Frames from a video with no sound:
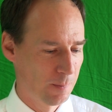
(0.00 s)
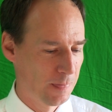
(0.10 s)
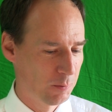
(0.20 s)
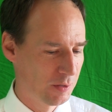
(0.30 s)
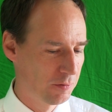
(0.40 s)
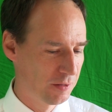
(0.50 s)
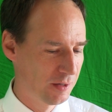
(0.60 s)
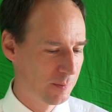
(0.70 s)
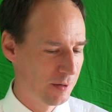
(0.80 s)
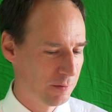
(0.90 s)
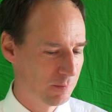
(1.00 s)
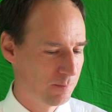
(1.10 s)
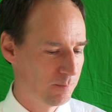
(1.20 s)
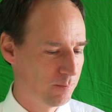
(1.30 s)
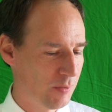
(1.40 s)
when you think about,
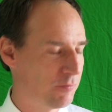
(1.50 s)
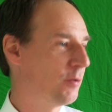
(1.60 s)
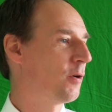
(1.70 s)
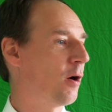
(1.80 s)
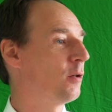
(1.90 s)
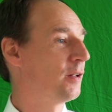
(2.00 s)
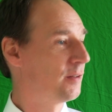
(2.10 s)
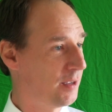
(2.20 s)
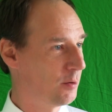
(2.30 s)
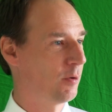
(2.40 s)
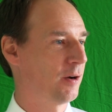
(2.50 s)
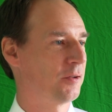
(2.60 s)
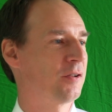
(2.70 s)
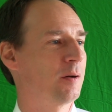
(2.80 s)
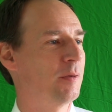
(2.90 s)
if you called it data
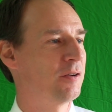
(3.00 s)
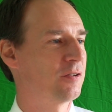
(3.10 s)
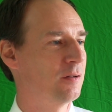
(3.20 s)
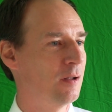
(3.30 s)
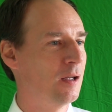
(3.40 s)
warehouse automation,